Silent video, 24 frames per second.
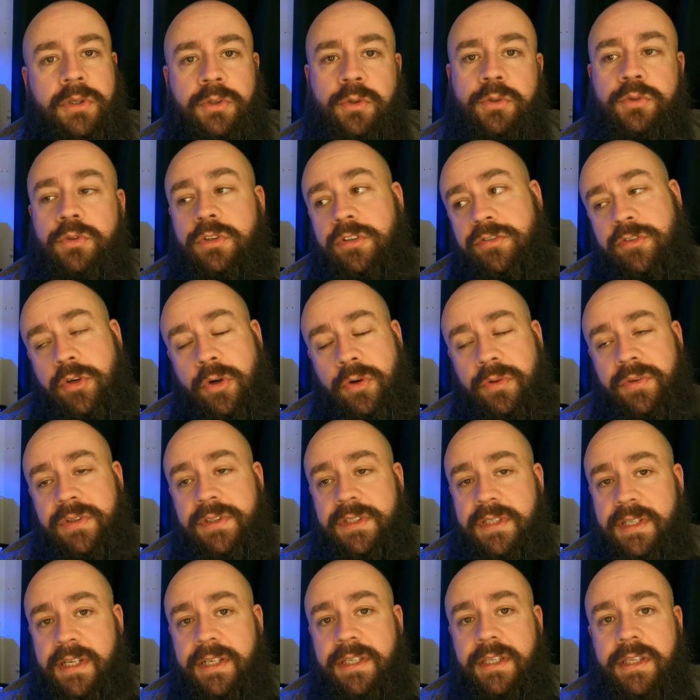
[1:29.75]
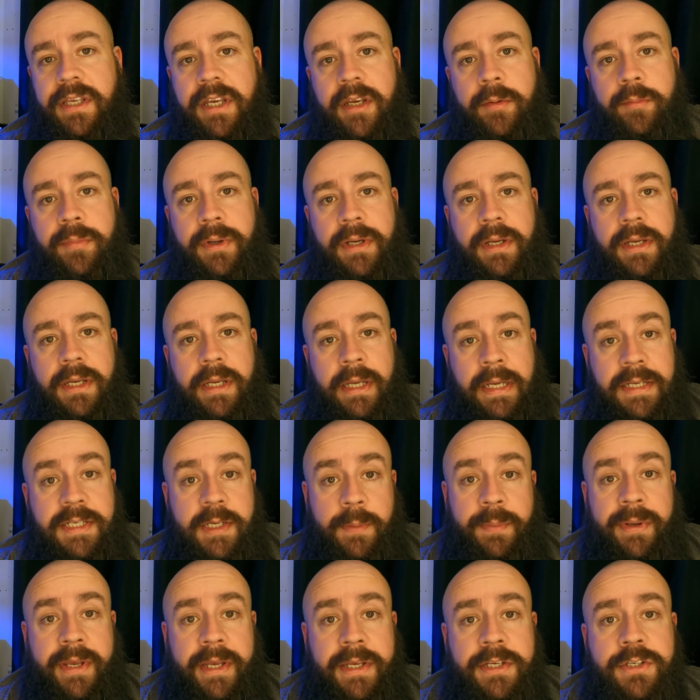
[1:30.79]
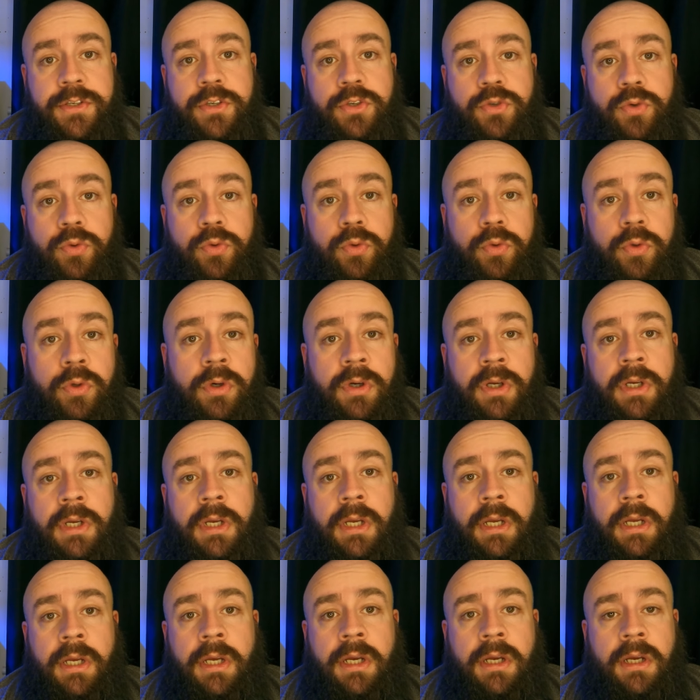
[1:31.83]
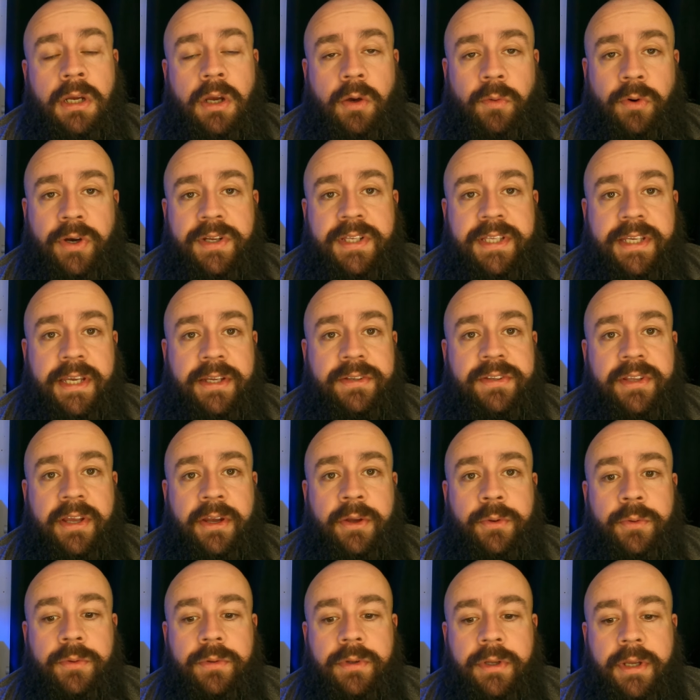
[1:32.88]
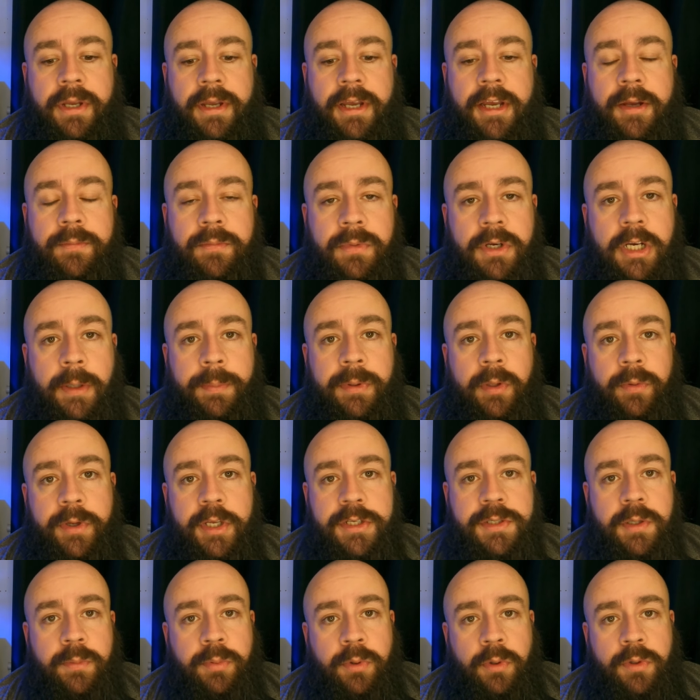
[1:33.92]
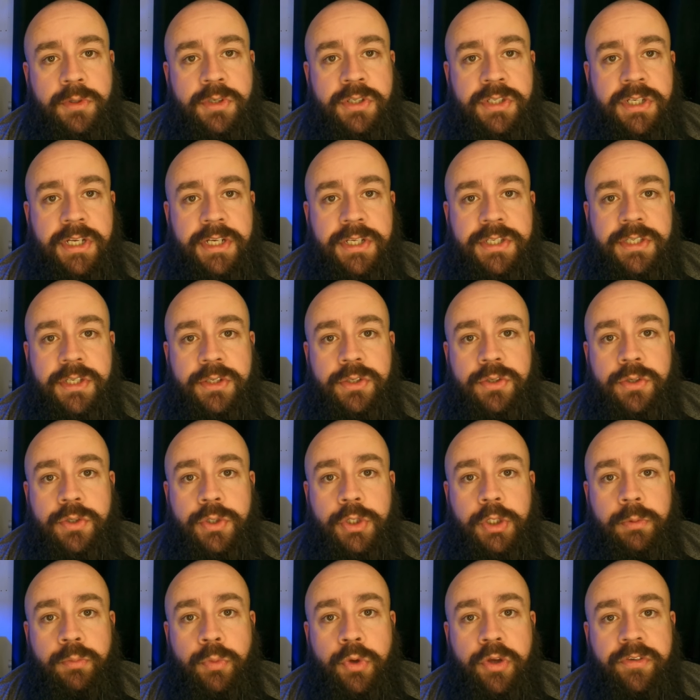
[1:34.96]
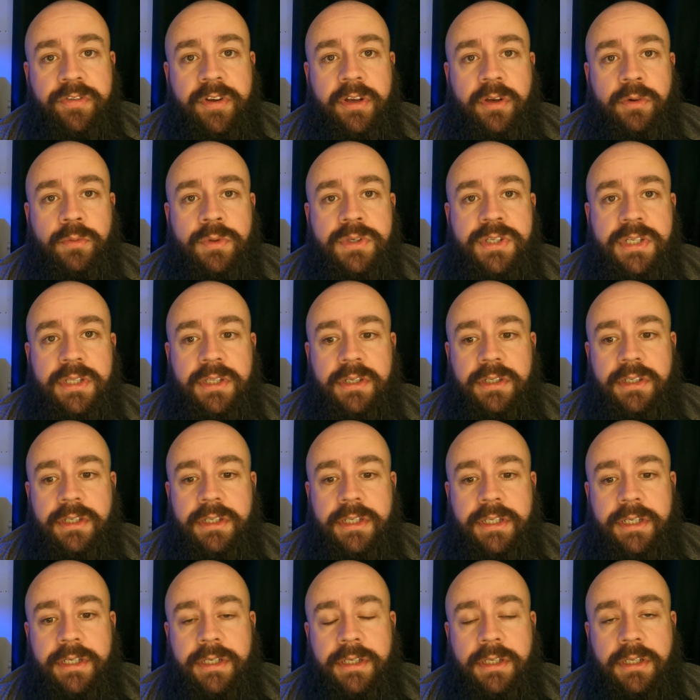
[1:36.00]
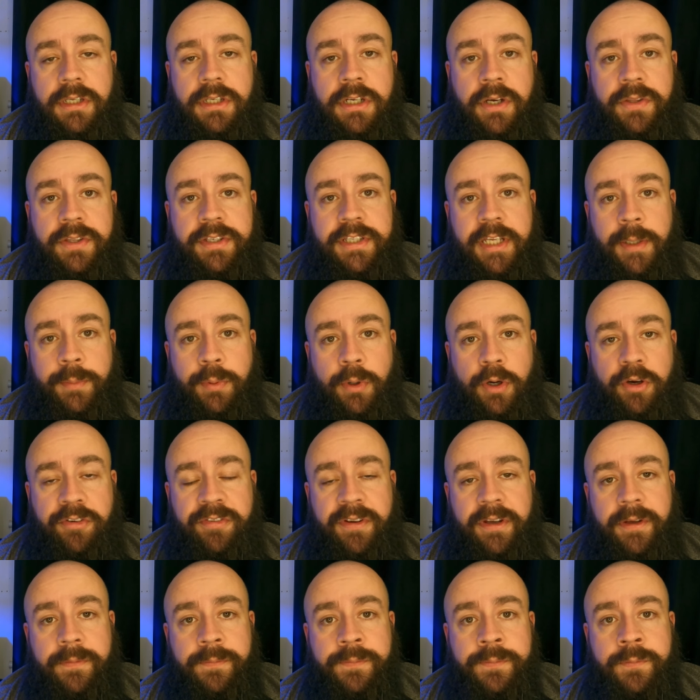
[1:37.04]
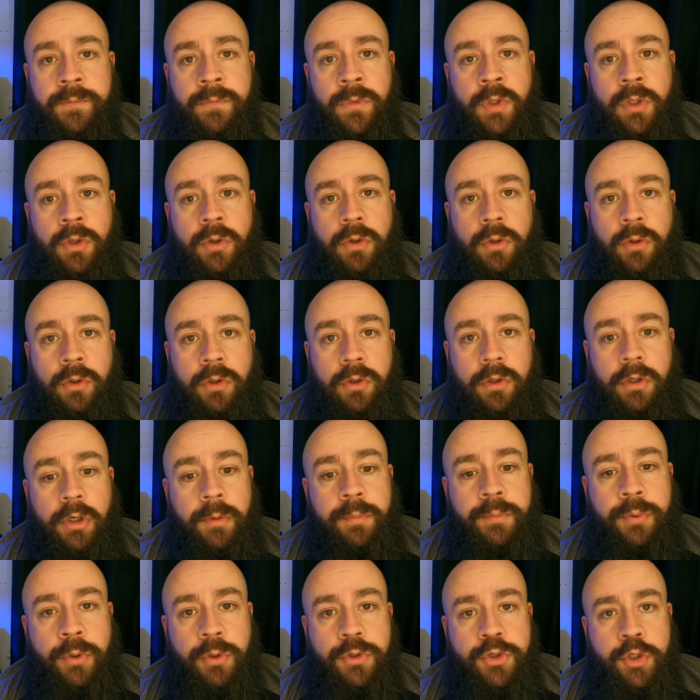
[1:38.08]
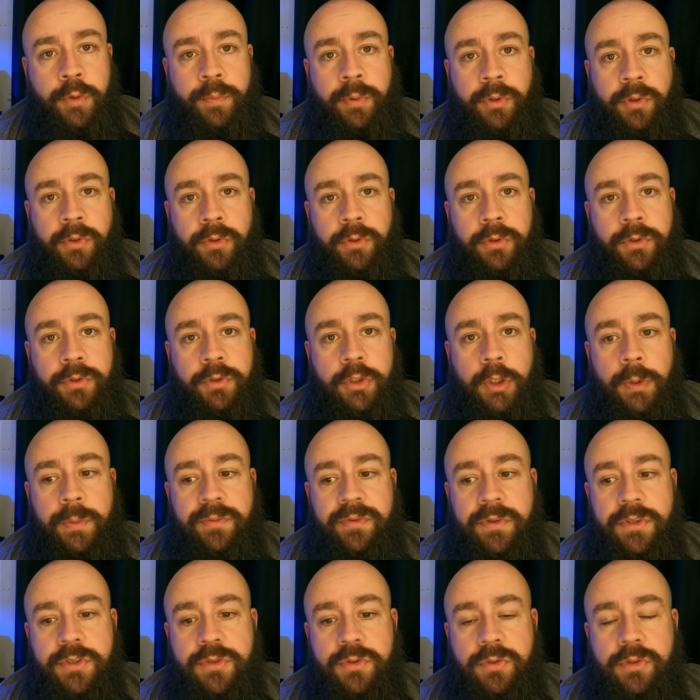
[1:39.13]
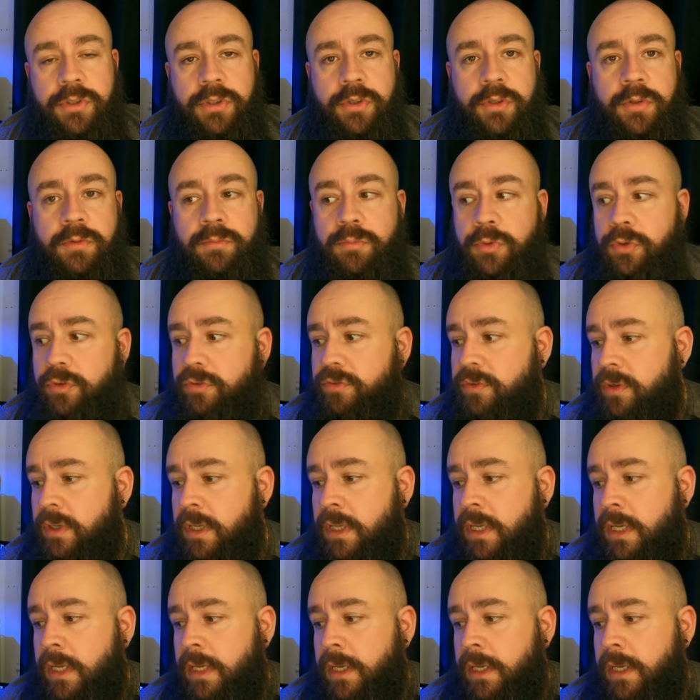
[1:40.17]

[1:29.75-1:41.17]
I know I don't have coral in the tank yet, but it's a pest, so I wanted to get it out. A couple of ways that Paul suggested to remove it was either to cut the tip off it or put super glue on top of it so that it couldn't move.